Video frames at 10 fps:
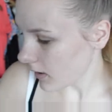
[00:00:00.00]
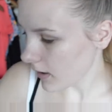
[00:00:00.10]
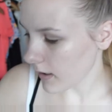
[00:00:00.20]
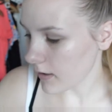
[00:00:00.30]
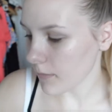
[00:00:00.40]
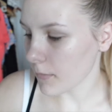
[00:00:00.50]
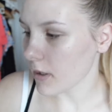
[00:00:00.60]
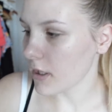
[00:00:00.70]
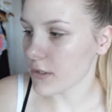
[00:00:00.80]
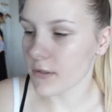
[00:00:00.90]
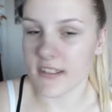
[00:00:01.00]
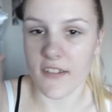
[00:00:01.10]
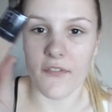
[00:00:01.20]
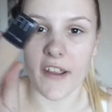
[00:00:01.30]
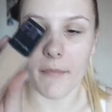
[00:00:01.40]
And I'm going to use the
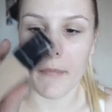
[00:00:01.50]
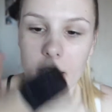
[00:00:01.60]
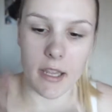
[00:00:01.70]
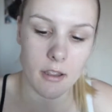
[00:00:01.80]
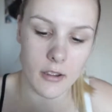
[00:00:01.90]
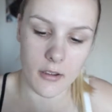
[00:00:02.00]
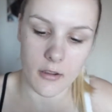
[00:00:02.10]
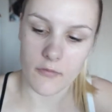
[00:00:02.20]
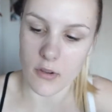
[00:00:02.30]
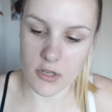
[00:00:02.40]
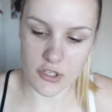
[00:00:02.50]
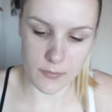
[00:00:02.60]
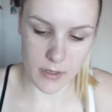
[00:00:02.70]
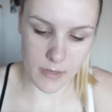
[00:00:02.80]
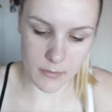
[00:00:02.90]
Fit Me foundation
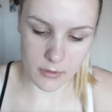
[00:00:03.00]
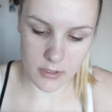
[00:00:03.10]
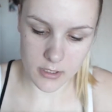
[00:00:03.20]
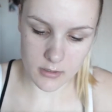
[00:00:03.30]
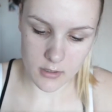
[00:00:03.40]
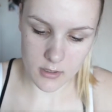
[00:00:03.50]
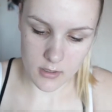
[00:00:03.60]
by Maybelline.